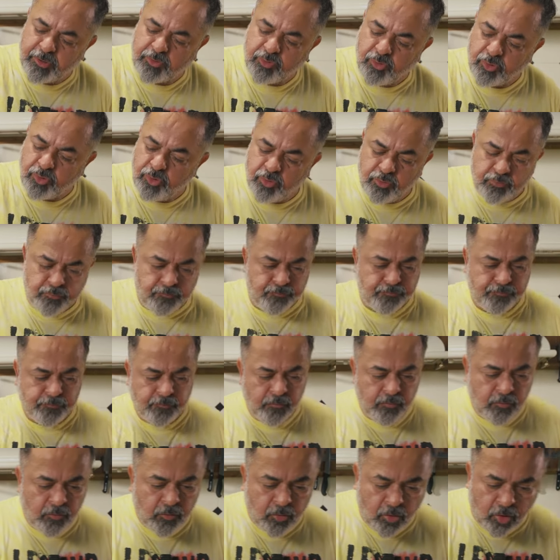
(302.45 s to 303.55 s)
to you.
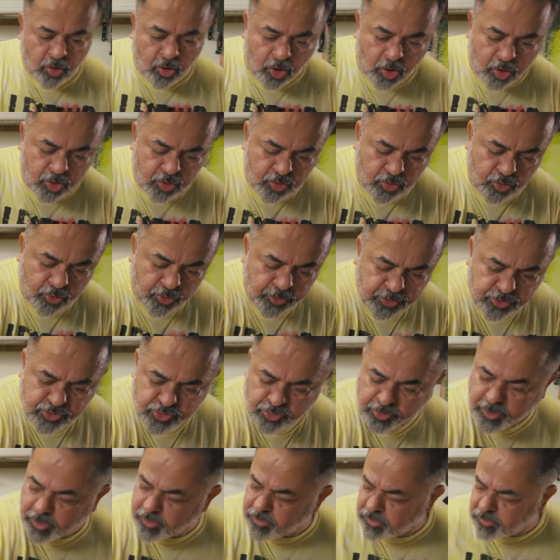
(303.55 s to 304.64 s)
All go in
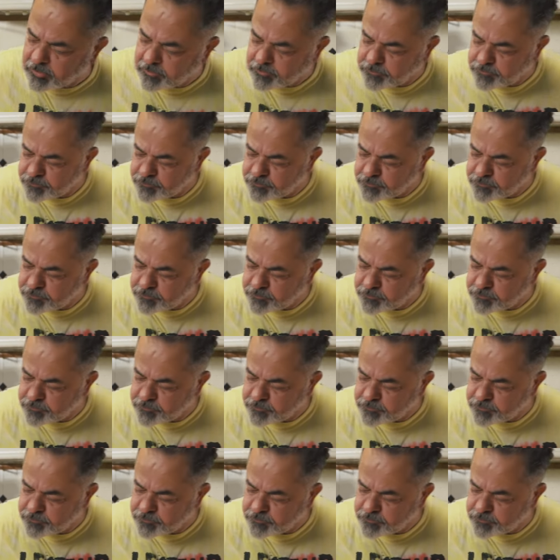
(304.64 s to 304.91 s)
together.